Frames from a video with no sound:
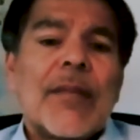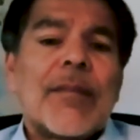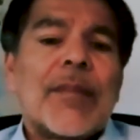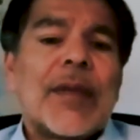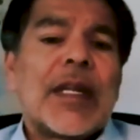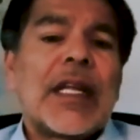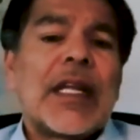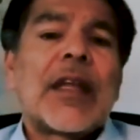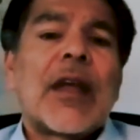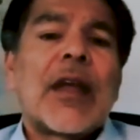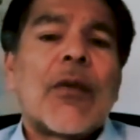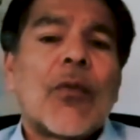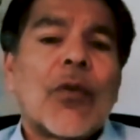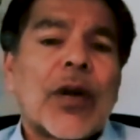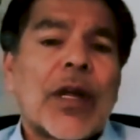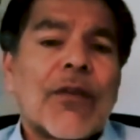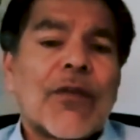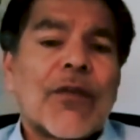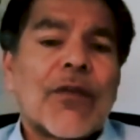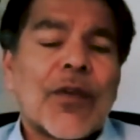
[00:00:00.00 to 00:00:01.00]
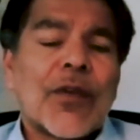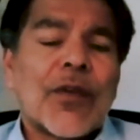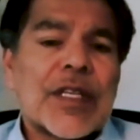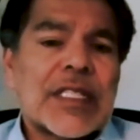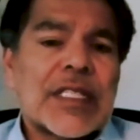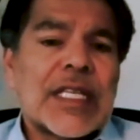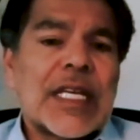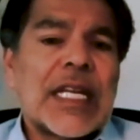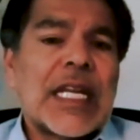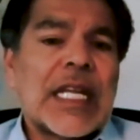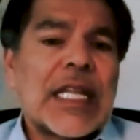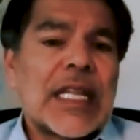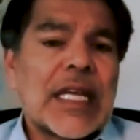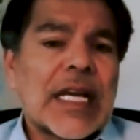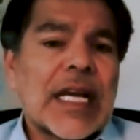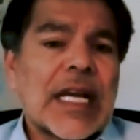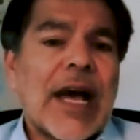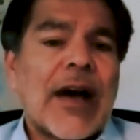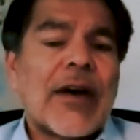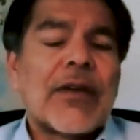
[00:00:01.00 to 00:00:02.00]
meaning they're working for the city,
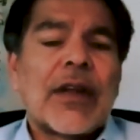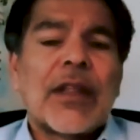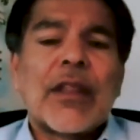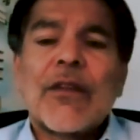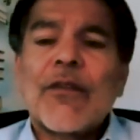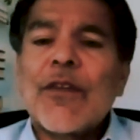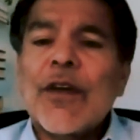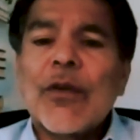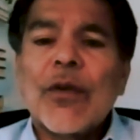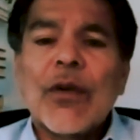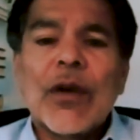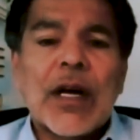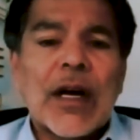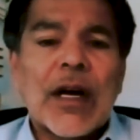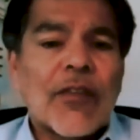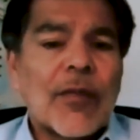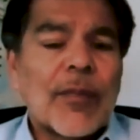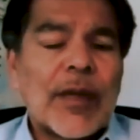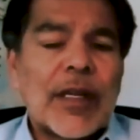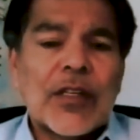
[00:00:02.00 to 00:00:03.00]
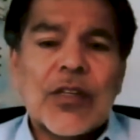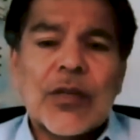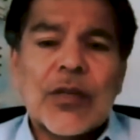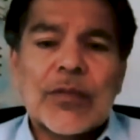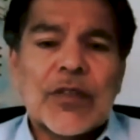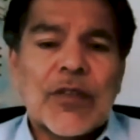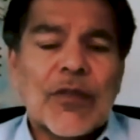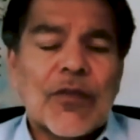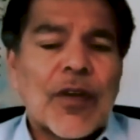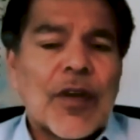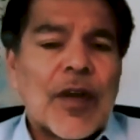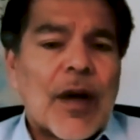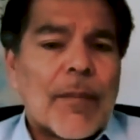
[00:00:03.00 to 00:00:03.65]
the county, the federal government in terms of